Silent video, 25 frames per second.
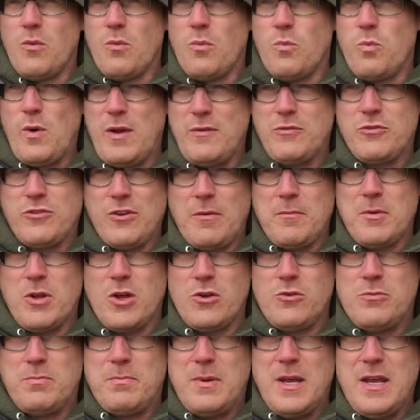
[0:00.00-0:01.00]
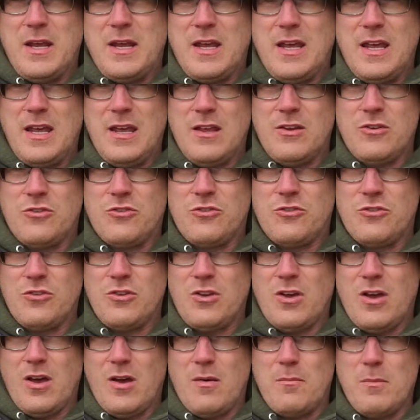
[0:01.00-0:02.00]
With some of those big hits,
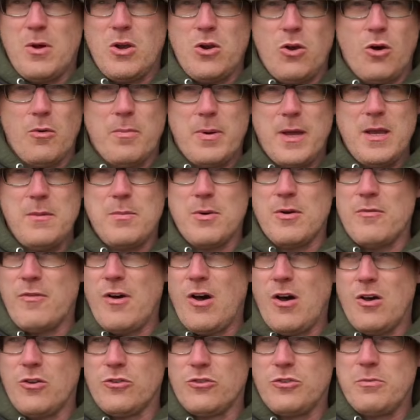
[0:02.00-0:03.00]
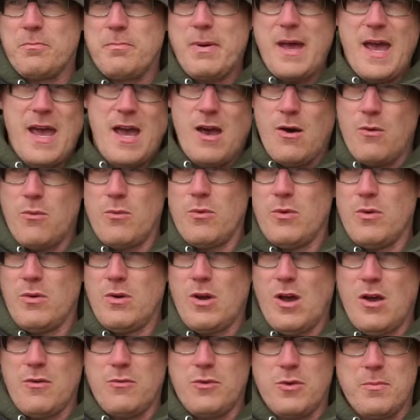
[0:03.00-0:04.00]
a lot of people have asked about,
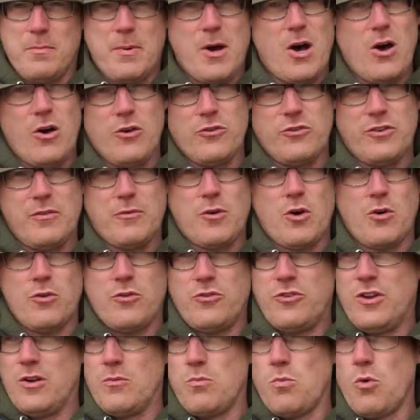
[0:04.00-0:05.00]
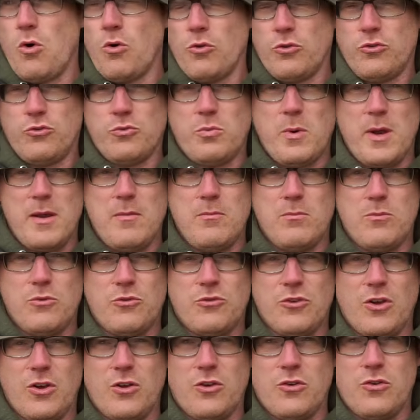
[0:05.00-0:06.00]
over the past, they've kind of said what
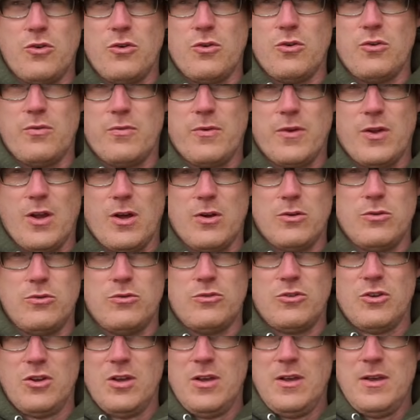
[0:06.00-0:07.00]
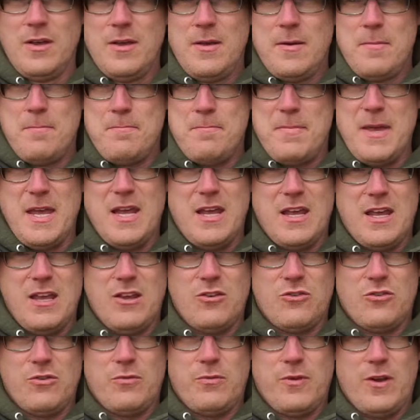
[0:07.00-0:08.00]
swims are good for those big
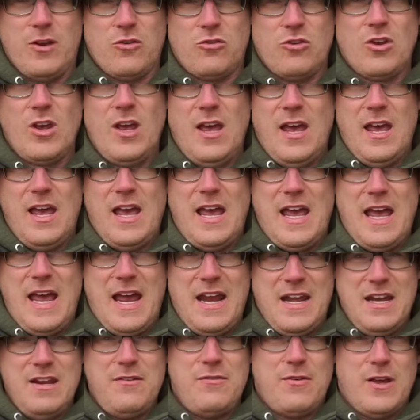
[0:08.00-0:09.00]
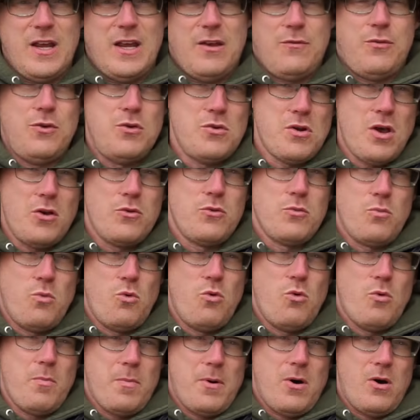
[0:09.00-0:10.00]
hits of fish. Anything, if you know the
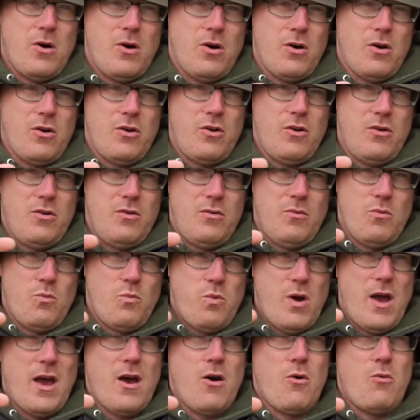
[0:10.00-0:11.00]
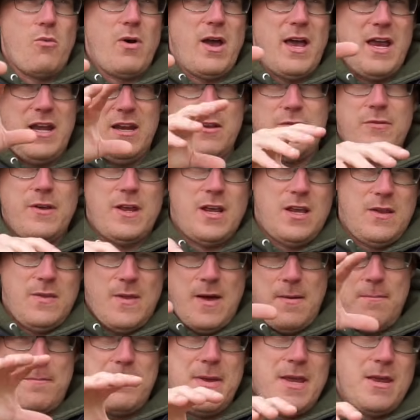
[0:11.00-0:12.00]
water park well, anything in
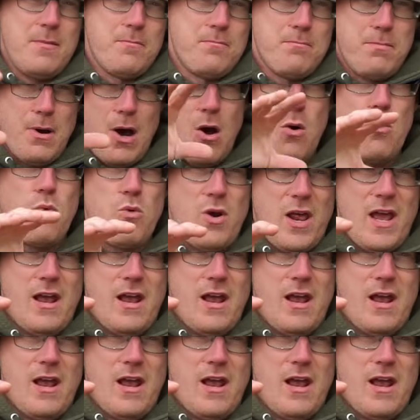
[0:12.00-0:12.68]
that big bowl